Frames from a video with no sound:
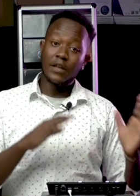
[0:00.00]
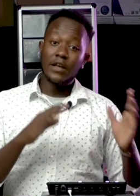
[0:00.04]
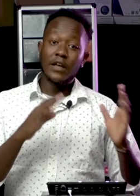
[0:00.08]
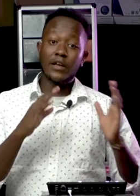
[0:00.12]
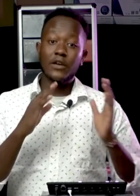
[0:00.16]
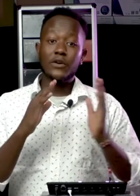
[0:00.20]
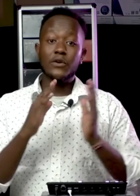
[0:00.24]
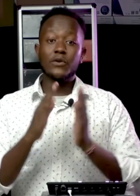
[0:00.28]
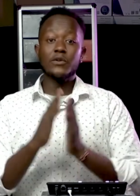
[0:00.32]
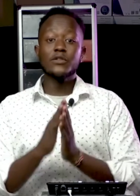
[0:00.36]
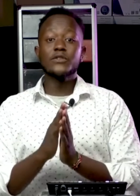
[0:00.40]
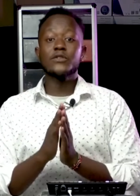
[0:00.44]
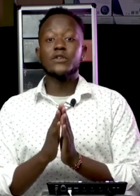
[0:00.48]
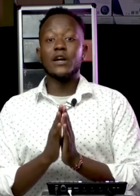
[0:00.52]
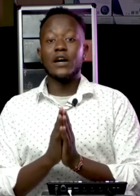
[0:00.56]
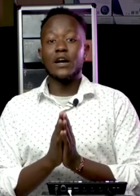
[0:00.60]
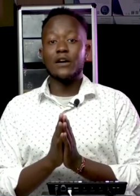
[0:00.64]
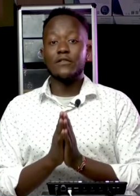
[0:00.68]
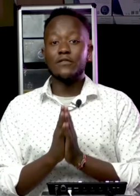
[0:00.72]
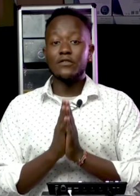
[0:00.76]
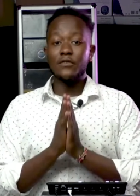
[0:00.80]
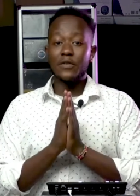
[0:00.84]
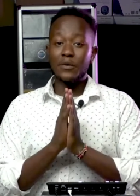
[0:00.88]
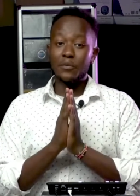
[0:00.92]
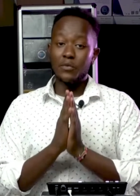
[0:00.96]
You also
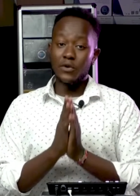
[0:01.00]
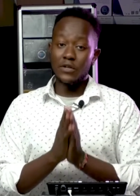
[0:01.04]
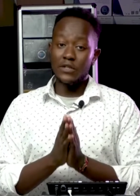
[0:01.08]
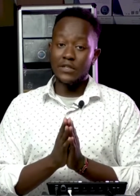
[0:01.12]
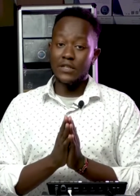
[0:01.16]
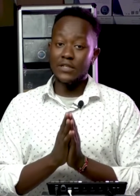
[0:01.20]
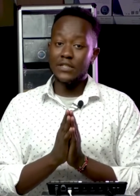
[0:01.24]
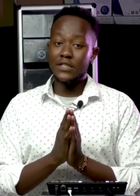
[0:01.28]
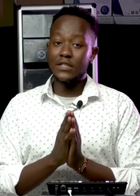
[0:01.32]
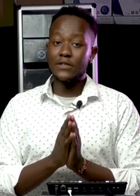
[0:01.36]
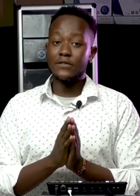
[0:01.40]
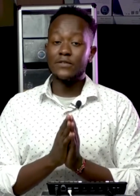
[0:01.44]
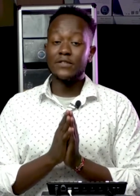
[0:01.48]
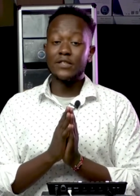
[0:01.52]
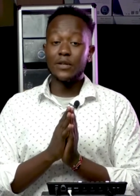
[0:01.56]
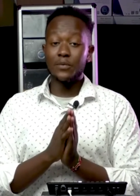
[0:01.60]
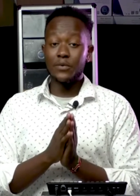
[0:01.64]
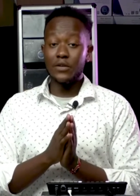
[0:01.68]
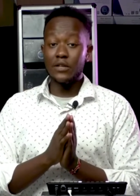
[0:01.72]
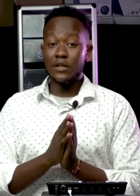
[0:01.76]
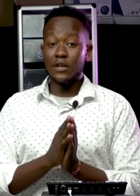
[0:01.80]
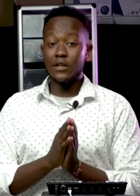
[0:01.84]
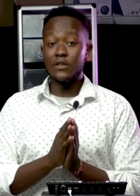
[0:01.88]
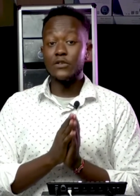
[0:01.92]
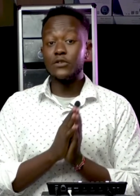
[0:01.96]
have the broadcast saved
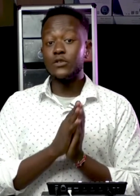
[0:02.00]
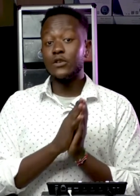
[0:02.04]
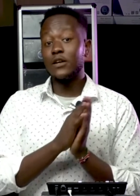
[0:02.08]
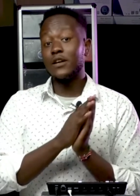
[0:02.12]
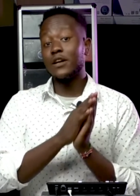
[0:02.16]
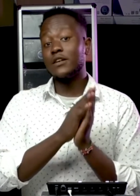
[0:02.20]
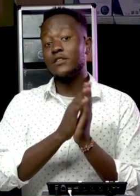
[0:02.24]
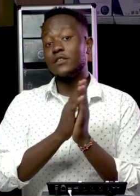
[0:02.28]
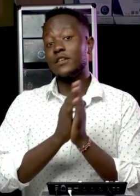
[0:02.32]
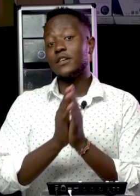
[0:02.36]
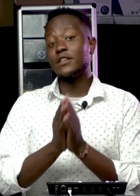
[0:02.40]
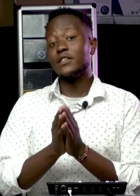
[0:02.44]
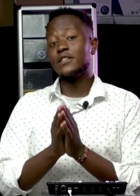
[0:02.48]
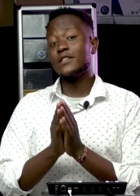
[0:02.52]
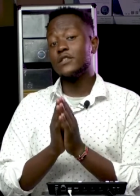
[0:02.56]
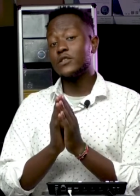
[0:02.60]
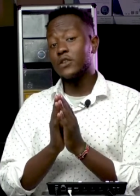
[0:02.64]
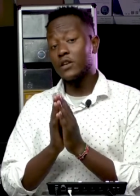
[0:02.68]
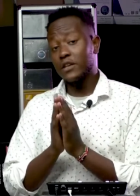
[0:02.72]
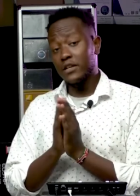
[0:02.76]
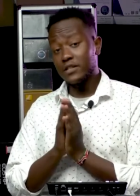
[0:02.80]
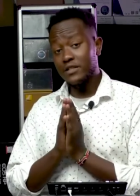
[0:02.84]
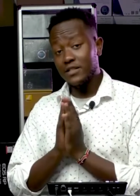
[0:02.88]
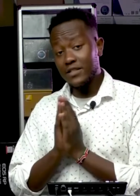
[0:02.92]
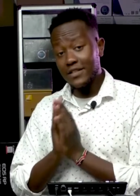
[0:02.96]
separately, so you can re-edit your
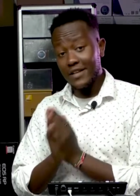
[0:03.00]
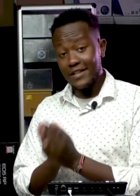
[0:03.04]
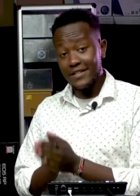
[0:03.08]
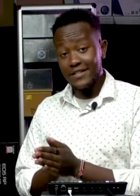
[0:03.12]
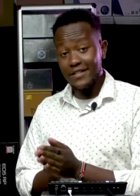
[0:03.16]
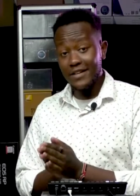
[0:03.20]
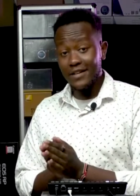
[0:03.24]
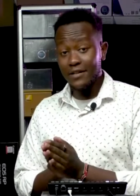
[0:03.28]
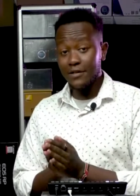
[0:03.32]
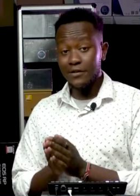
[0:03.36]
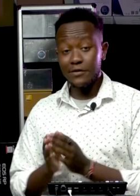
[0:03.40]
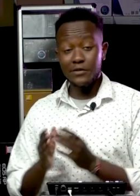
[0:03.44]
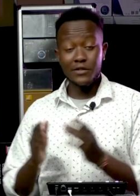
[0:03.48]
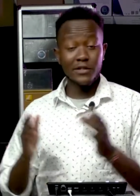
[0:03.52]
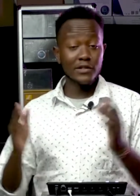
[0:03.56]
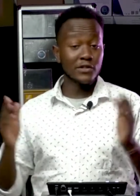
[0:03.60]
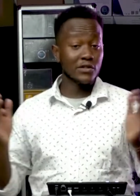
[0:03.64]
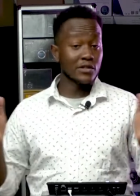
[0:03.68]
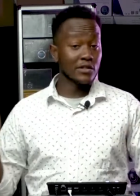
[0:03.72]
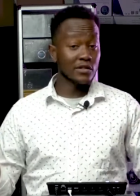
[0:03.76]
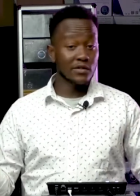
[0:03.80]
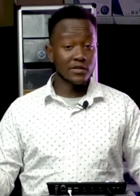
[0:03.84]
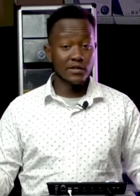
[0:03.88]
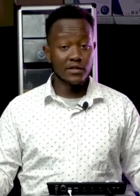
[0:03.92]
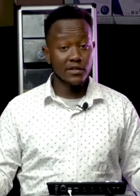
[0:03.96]
cuts easily, change your
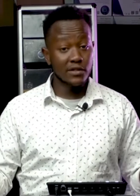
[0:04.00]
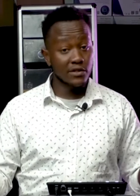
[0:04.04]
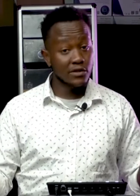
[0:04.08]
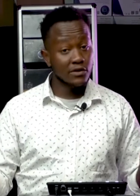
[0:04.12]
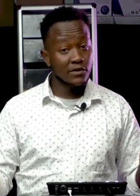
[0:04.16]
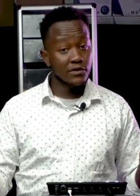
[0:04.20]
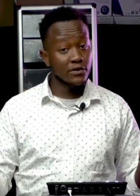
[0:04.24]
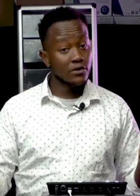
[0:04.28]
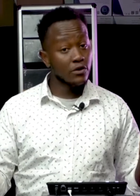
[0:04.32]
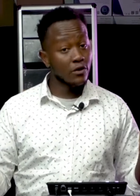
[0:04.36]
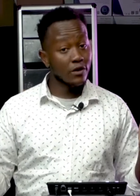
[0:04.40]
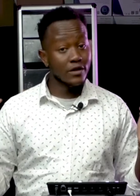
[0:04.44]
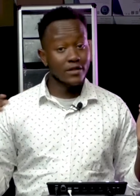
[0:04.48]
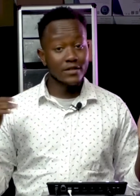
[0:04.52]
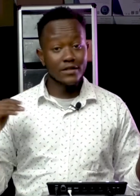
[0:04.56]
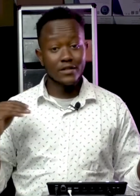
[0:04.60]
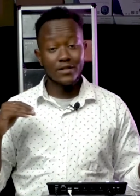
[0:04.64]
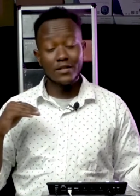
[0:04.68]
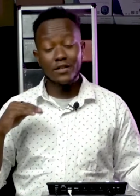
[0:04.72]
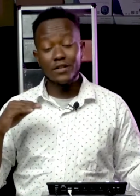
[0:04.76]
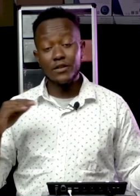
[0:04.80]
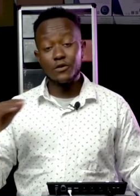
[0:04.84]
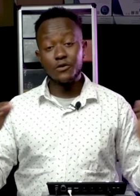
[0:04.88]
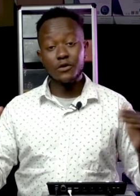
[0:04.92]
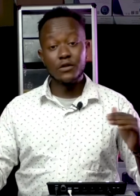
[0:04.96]
transitions, or
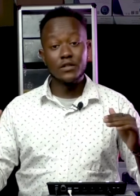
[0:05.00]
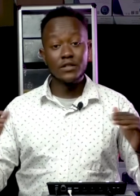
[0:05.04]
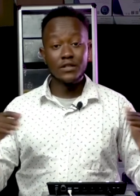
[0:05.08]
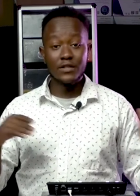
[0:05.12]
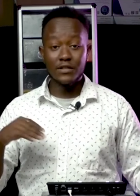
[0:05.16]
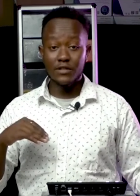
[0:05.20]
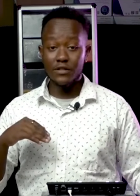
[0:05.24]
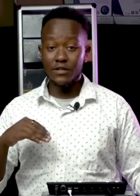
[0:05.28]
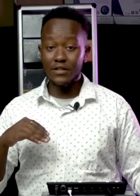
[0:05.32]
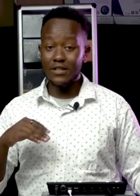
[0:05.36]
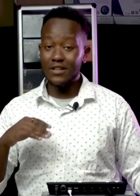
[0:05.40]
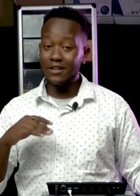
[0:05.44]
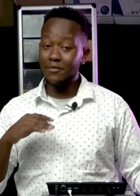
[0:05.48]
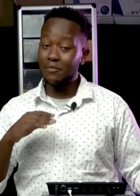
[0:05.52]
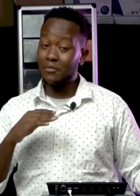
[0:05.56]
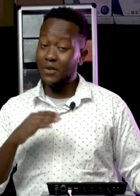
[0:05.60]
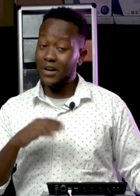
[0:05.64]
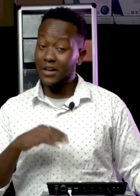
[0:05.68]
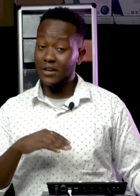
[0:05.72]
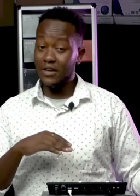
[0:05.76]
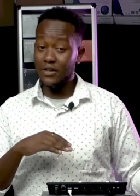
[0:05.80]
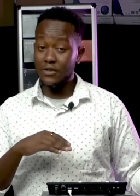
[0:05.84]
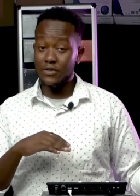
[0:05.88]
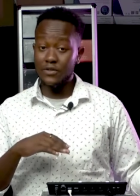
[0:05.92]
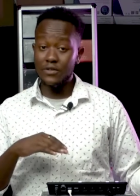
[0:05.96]
insert new green screen
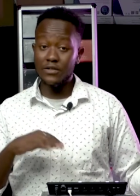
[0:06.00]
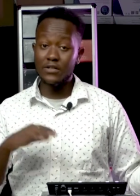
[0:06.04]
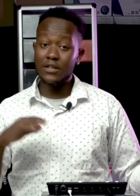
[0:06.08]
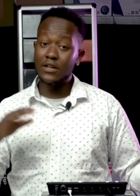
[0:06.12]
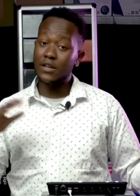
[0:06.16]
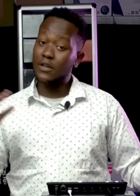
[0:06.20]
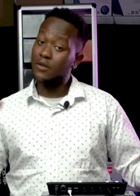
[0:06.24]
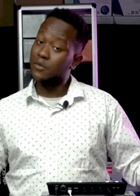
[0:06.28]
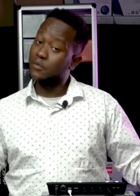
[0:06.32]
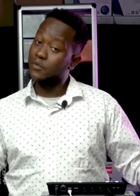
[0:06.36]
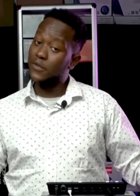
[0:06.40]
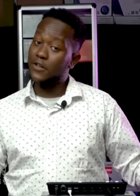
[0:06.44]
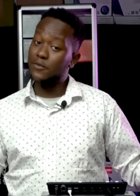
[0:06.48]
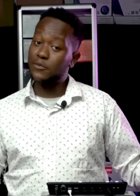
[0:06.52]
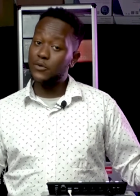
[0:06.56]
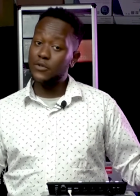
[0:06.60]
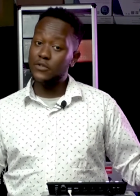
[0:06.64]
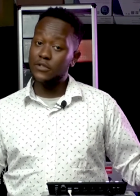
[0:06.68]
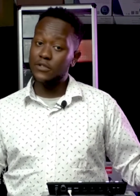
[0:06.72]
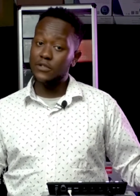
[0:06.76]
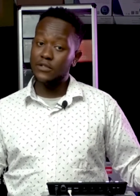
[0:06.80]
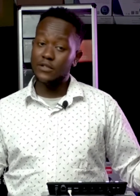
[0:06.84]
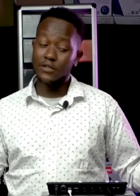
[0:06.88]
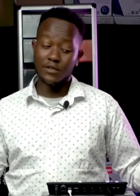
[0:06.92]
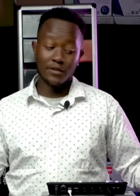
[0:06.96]
backgrounds in
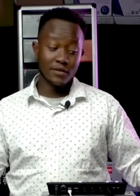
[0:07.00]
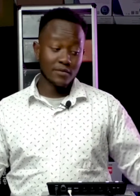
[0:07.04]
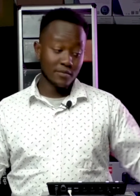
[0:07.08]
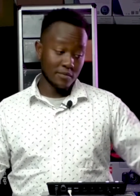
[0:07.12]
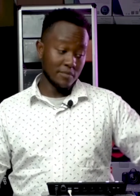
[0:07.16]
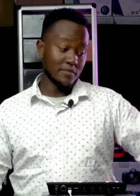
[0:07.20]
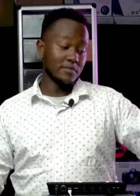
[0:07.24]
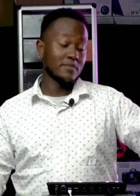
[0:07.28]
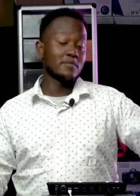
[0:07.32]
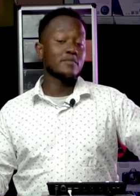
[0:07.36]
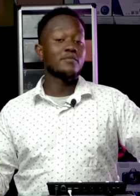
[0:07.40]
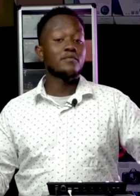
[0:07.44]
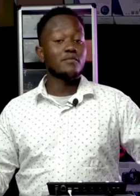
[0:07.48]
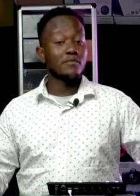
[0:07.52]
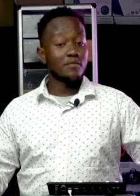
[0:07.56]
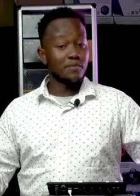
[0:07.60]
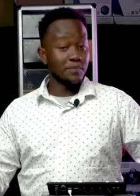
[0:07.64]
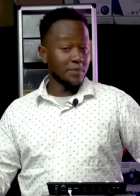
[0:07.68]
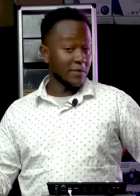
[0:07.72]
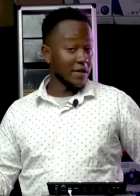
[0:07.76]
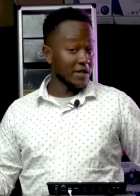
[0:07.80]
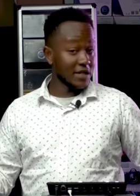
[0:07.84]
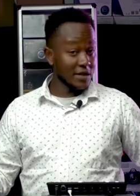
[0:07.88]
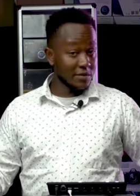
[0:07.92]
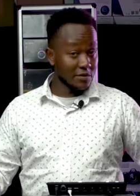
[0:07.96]
post.
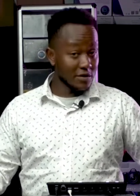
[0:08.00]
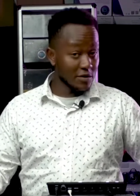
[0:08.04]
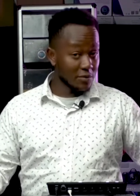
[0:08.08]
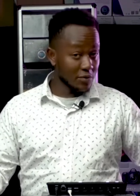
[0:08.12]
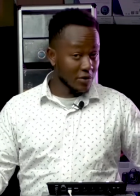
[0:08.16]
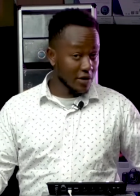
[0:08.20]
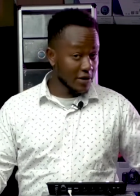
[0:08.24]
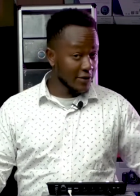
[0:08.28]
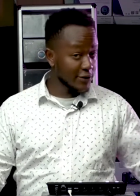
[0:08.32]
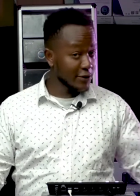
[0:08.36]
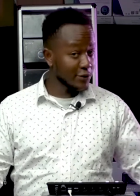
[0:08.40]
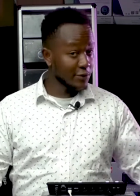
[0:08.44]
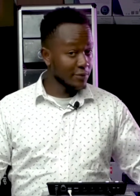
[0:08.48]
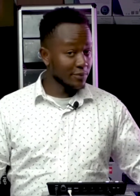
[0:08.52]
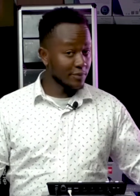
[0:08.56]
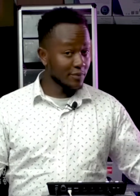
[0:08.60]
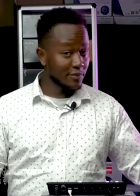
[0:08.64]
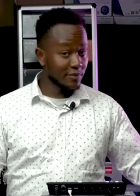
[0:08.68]
The ATEM Mini Pro ISO.